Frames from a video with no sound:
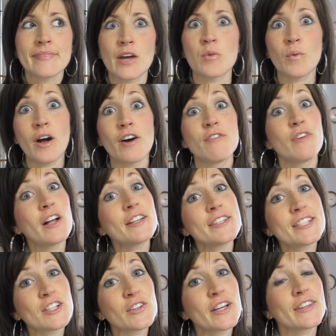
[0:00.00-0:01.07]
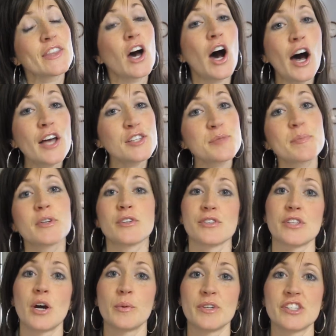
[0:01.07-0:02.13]
And well, volunteering at the hospital
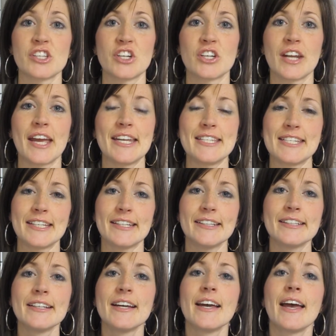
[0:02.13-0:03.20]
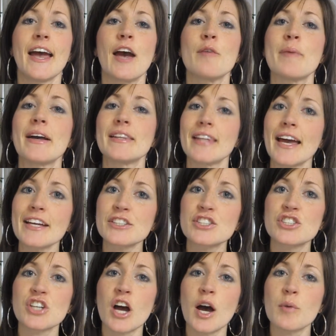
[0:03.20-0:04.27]
is always a good idea. At my
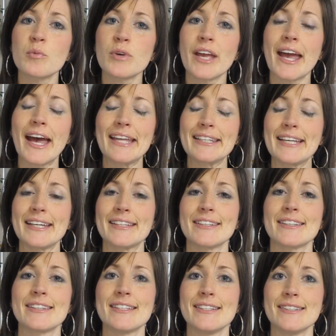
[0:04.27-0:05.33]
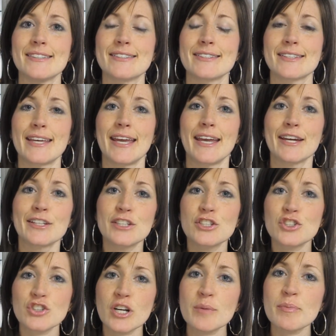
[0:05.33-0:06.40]
last job, we had like these candy
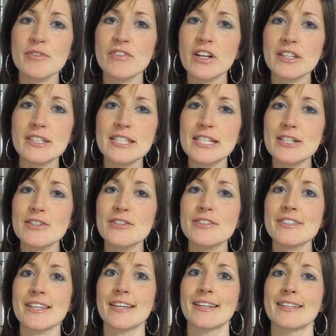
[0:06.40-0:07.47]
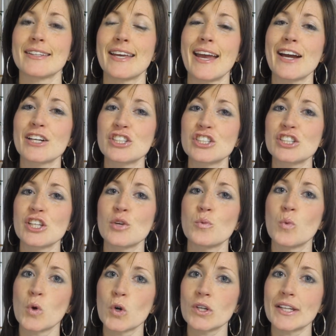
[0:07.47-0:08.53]
striper volunteers and they actually
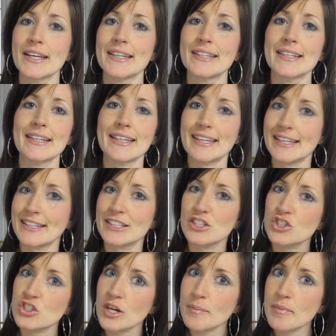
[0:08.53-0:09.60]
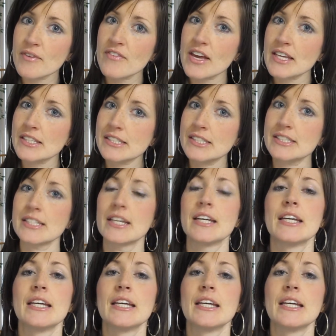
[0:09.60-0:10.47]
wore like a candy striper vest